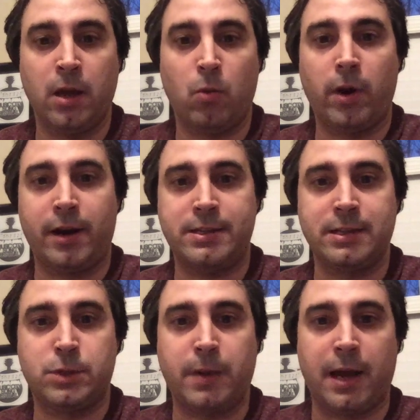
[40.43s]
whereas in
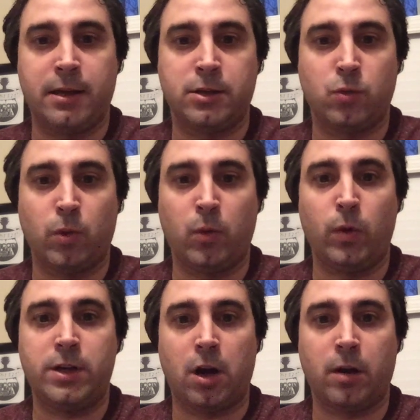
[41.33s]
Spanish, when
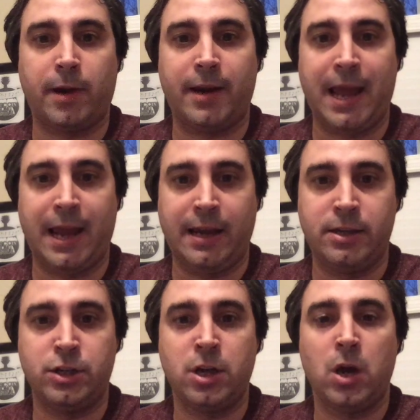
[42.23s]
we talk about
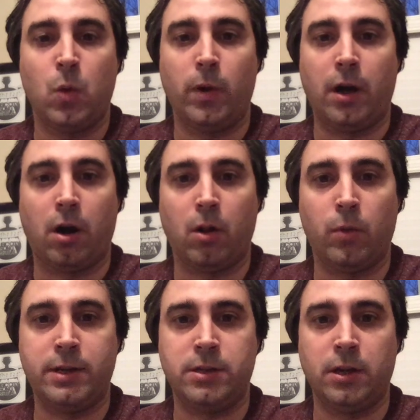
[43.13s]
age, we
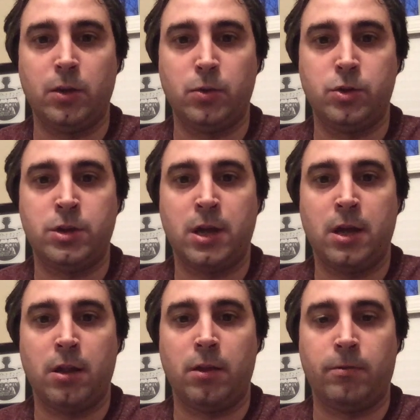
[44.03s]
always use
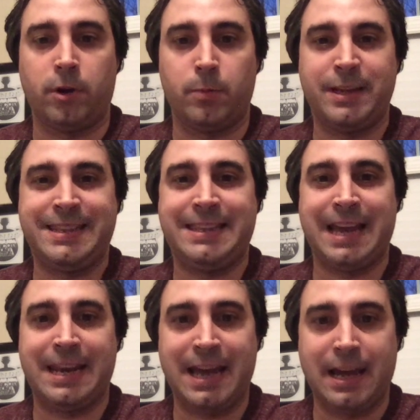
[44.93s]
the verb
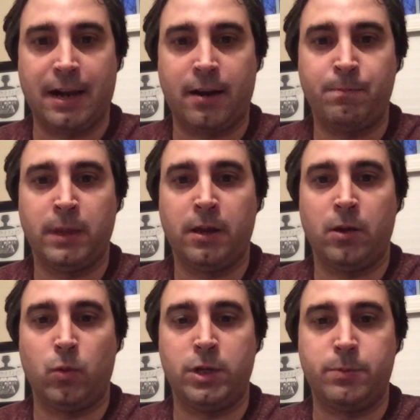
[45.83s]
tener,
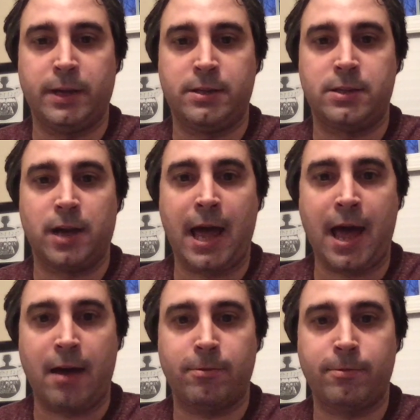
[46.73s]
which means to
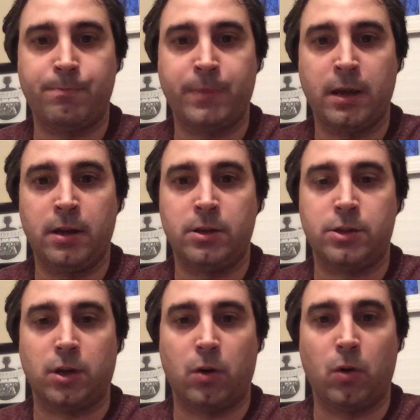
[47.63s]
have.
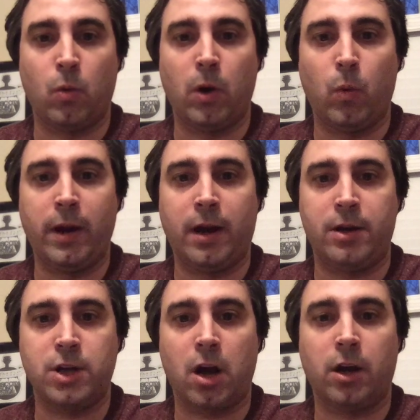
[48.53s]
So when we are
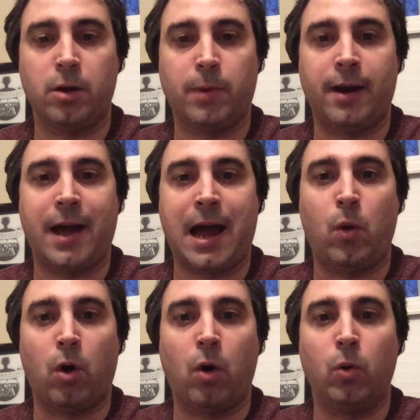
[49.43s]
talking about
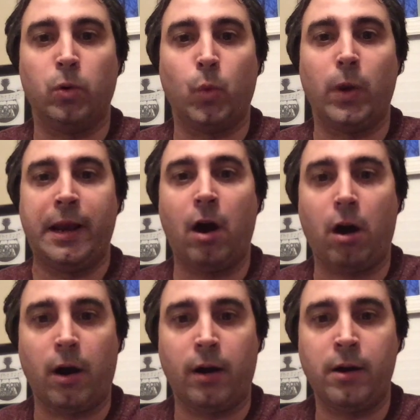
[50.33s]
how old we
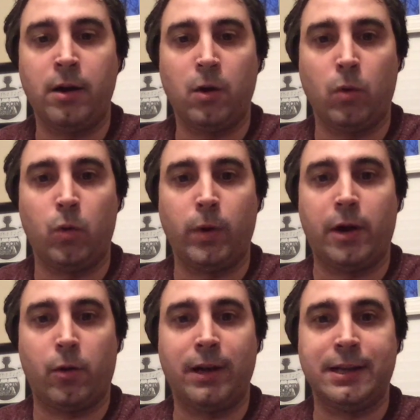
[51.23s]
are, what we
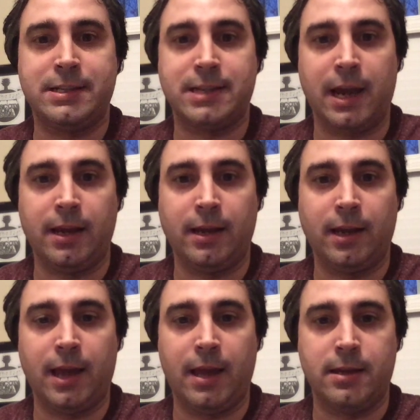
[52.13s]
are really
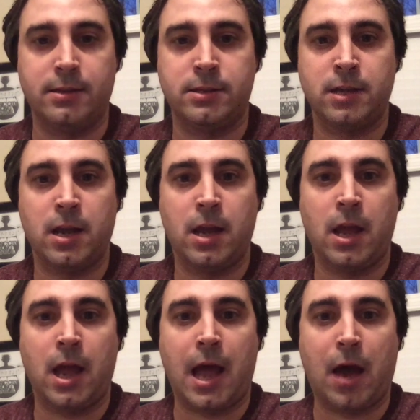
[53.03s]
saying is
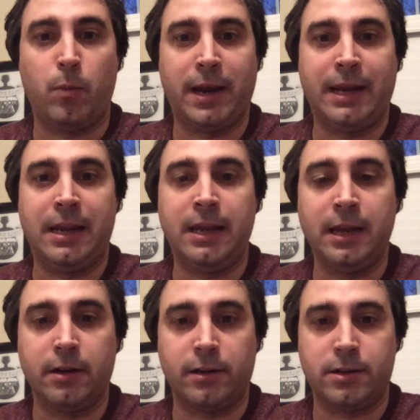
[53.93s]
how many
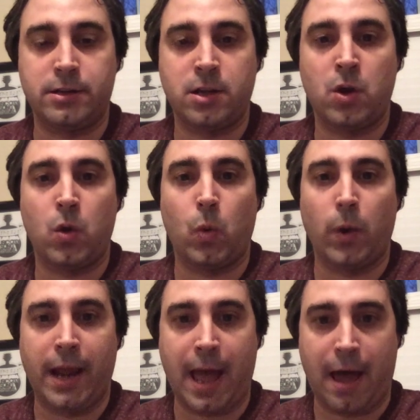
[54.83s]
years
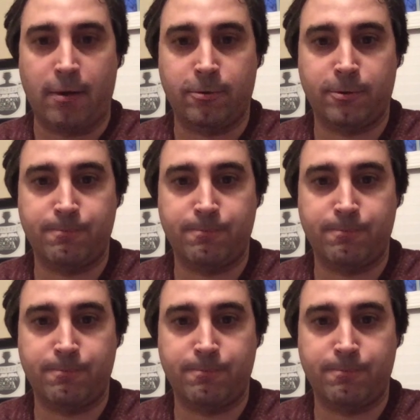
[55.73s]
we have.